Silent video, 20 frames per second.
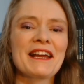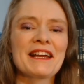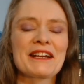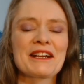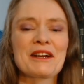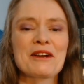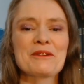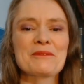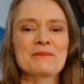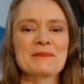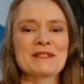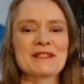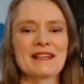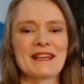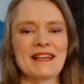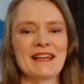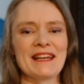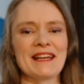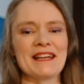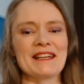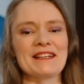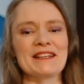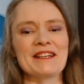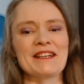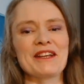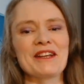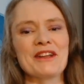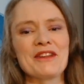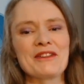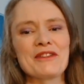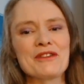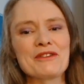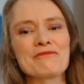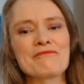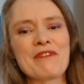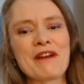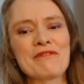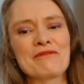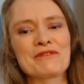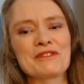comes in the
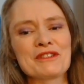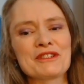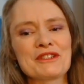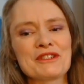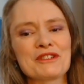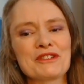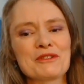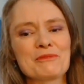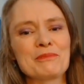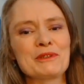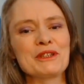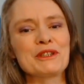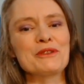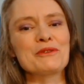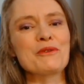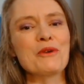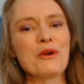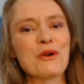Reverend W.